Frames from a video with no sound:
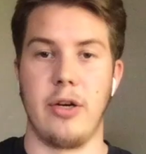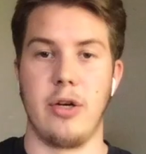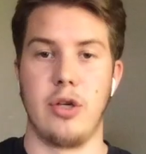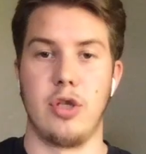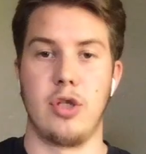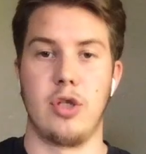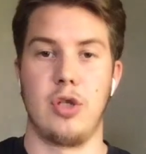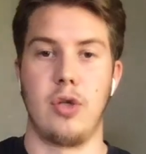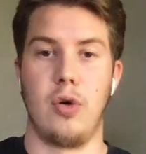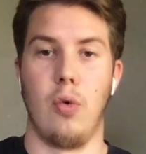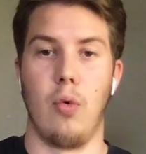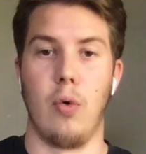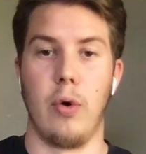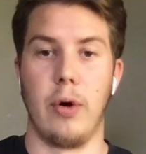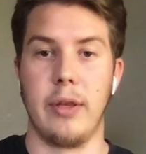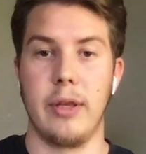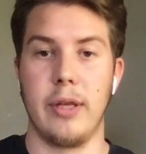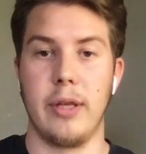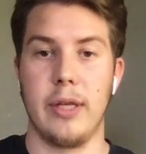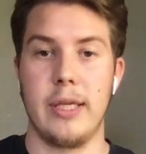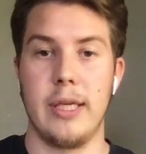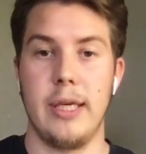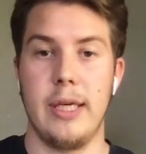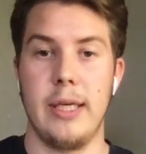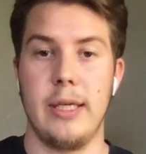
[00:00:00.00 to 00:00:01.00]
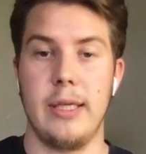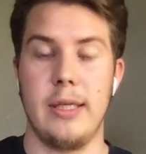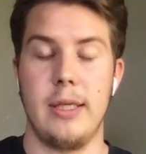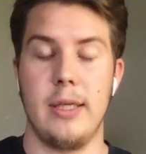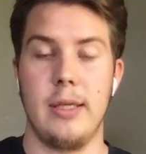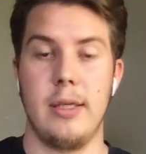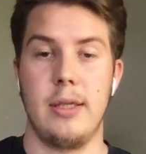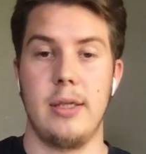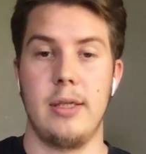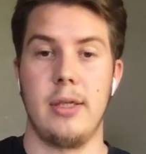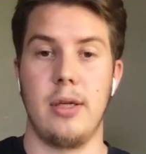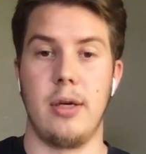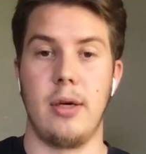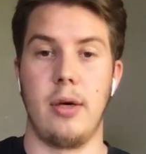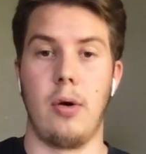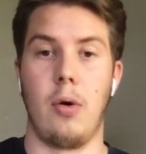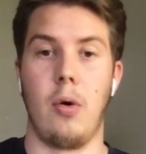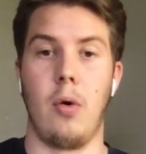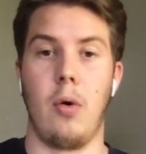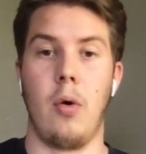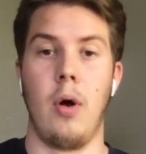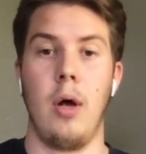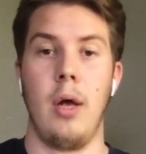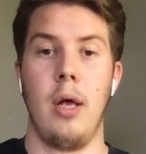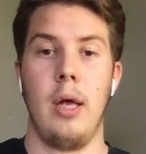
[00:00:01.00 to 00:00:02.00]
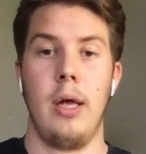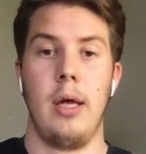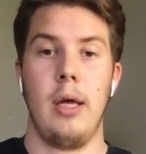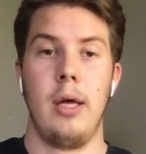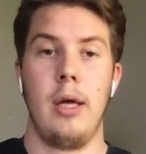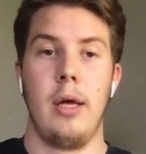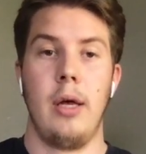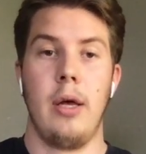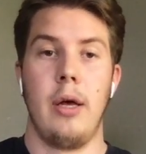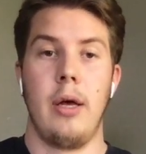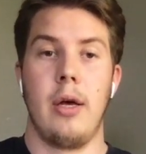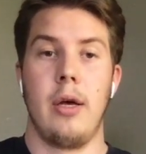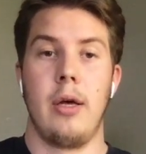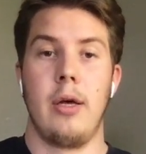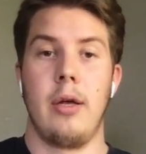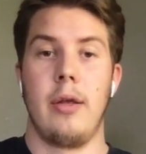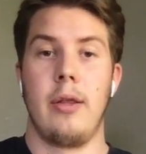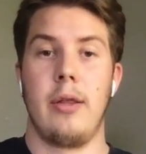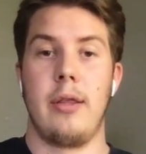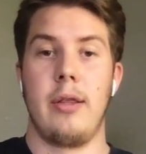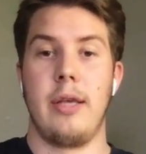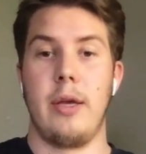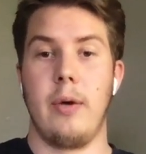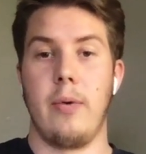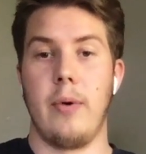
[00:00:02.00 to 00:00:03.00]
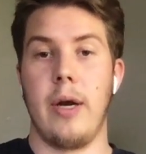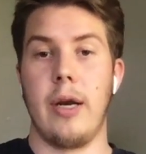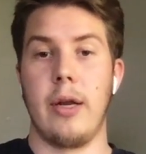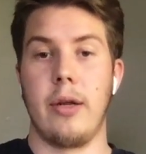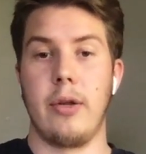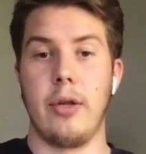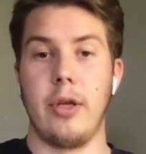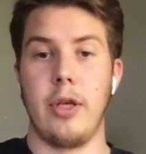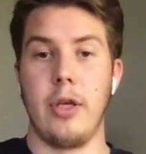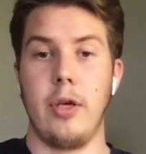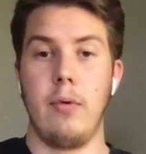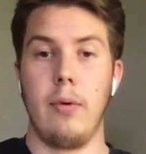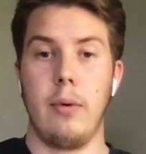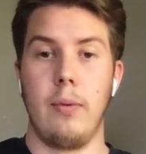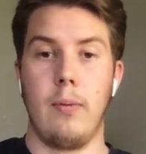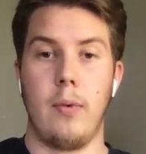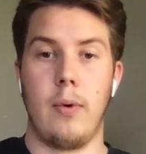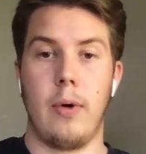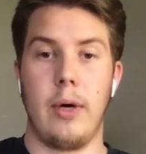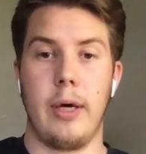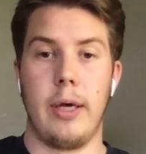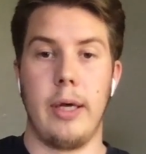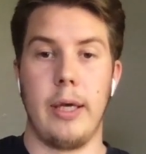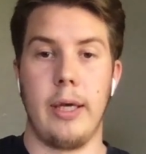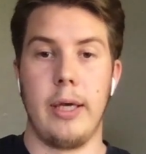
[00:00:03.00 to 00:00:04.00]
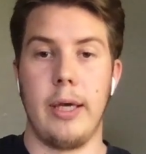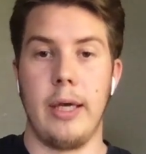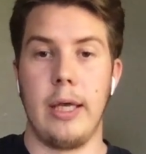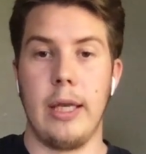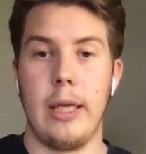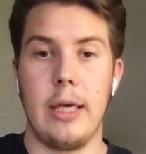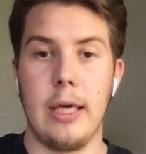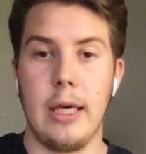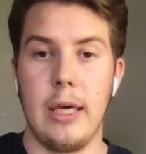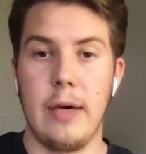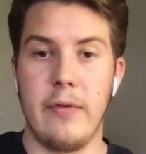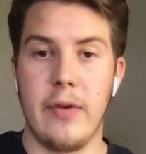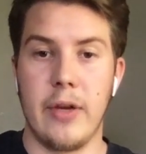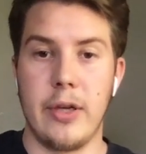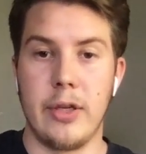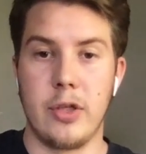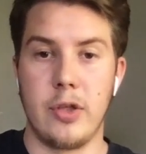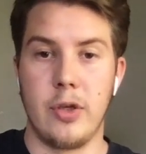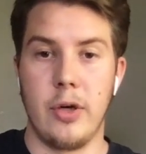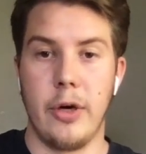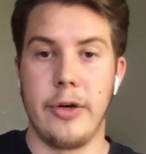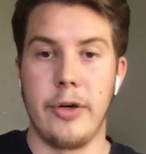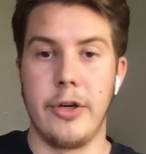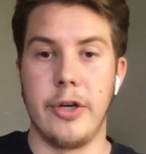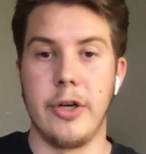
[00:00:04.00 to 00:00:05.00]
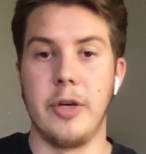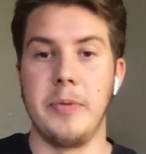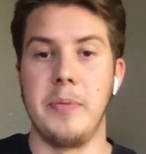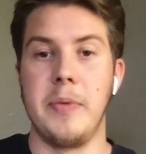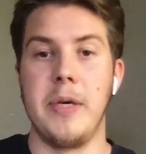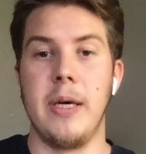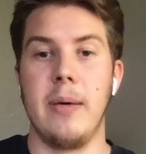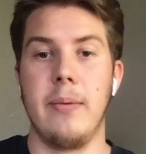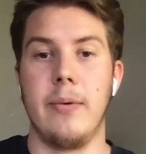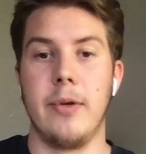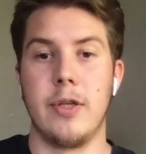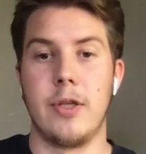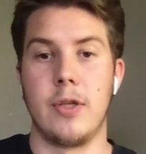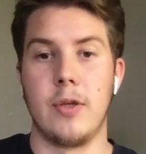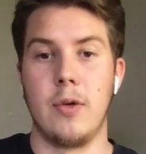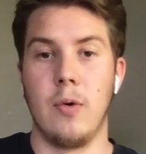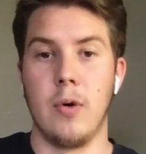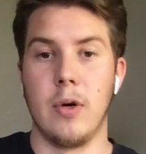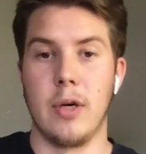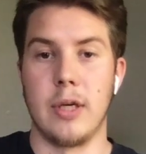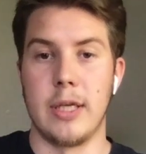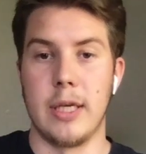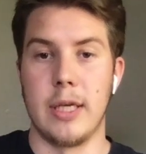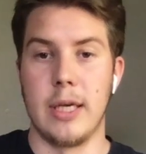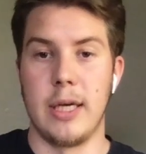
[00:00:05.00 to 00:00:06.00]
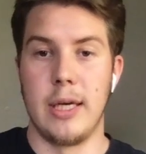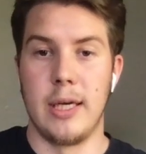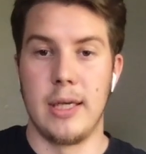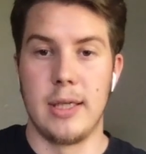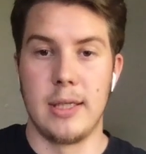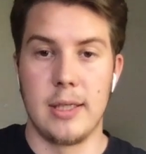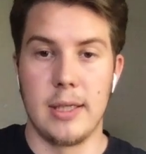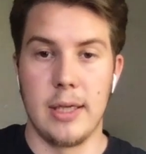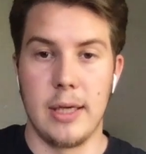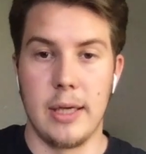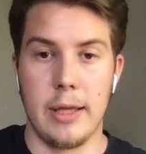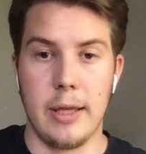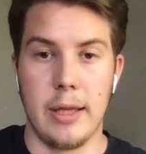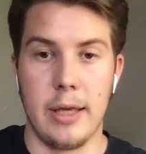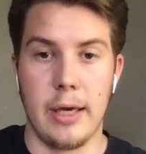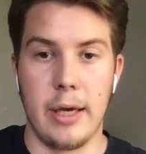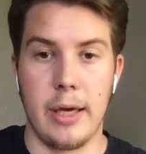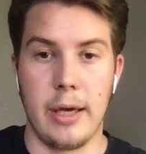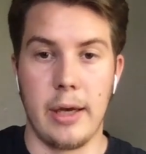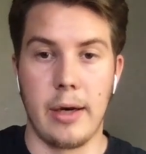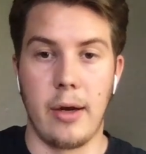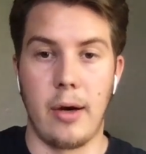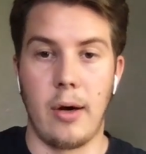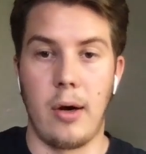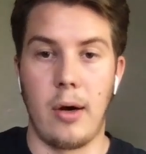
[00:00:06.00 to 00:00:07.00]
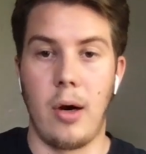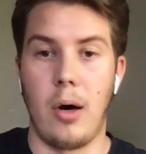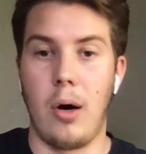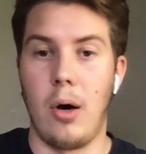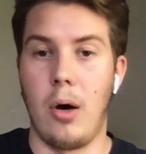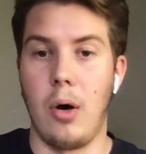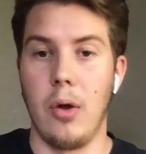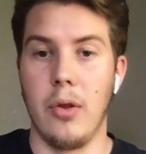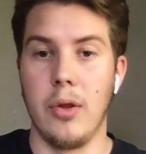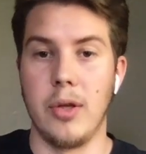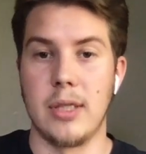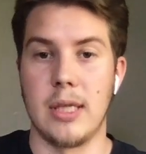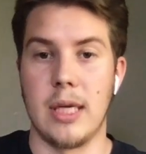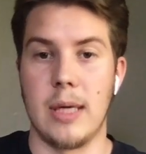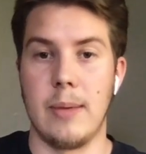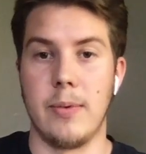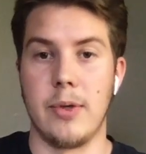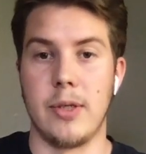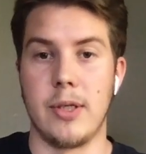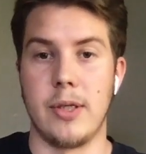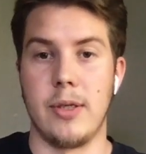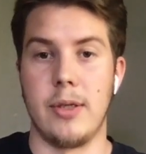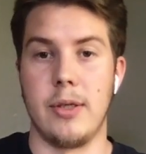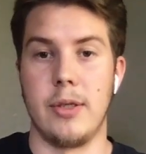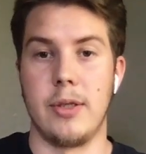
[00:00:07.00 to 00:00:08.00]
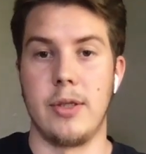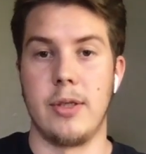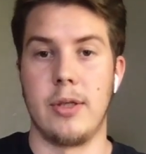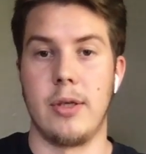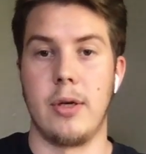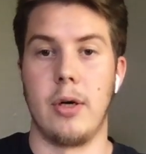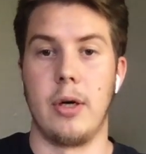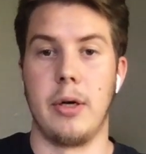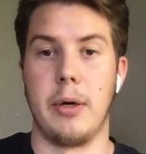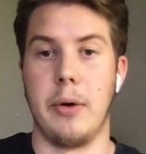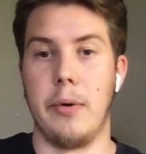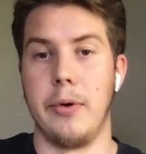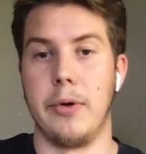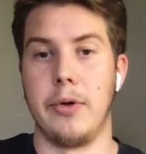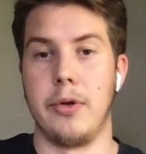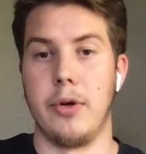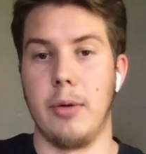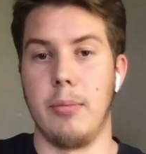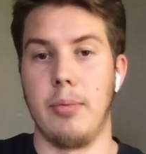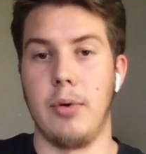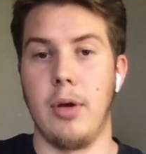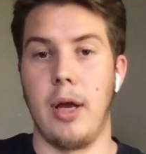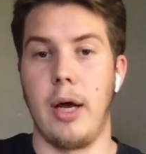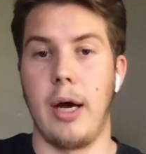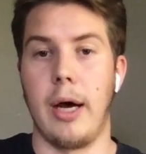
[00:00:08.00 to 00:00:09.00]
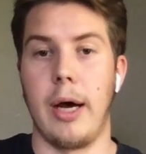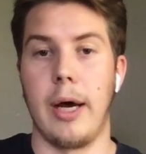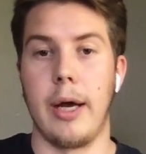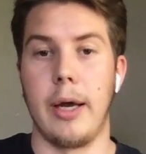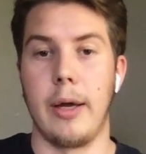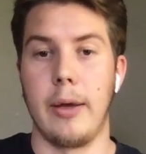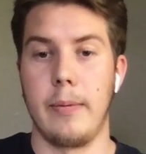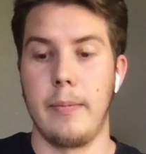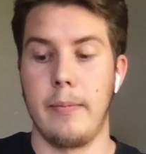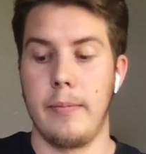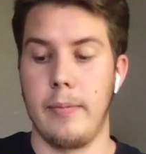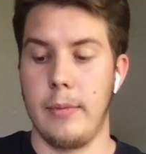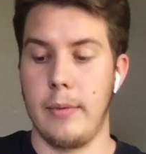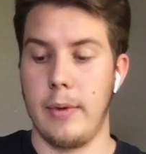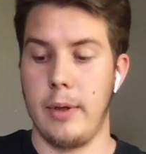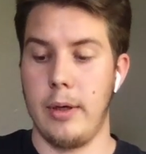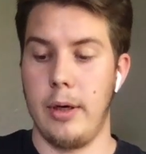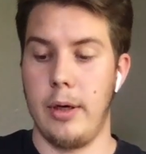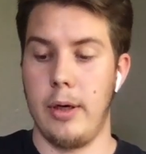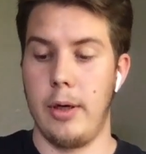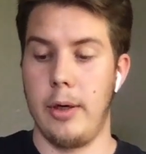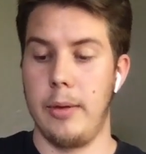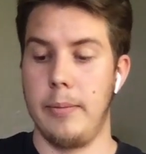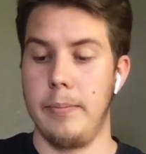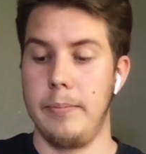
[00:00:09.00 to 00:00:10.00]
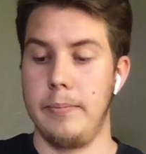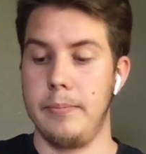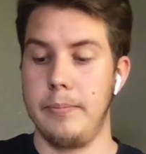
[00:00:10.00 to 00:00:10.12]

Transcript: scoring the test. So theoretically, you would want any given instructor to be able to score a test, and then all the same results are going to apply. Um,